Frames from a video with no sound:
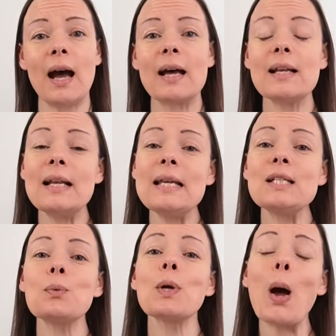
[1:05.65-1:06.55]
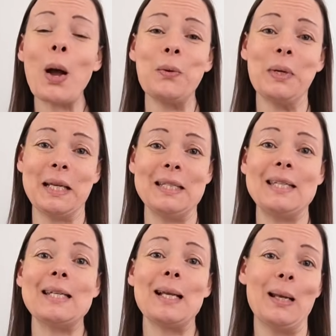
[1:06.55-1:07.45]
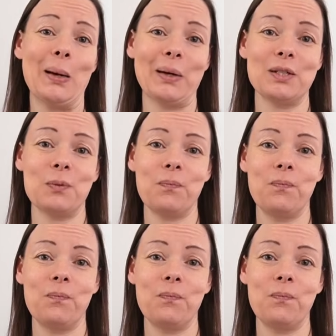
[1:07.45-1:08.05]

and at least what I would consider large.